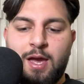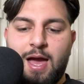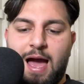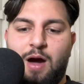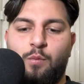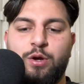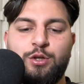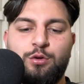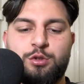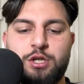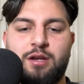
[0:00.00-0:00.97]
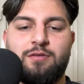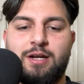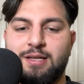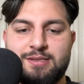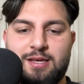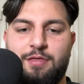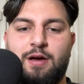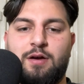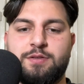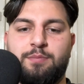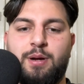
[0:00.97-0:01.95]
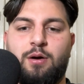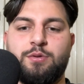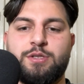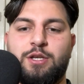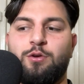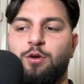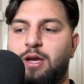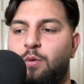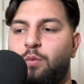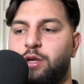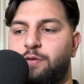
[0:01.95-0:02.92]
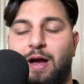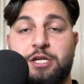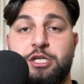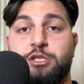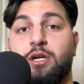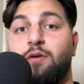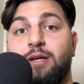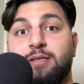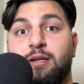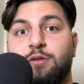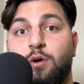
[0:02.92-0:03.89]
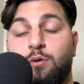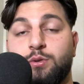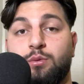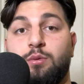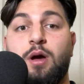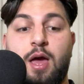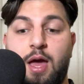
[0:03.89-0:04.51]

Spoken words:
And when you generate this £10,000 and you look at what you've actually generated in total,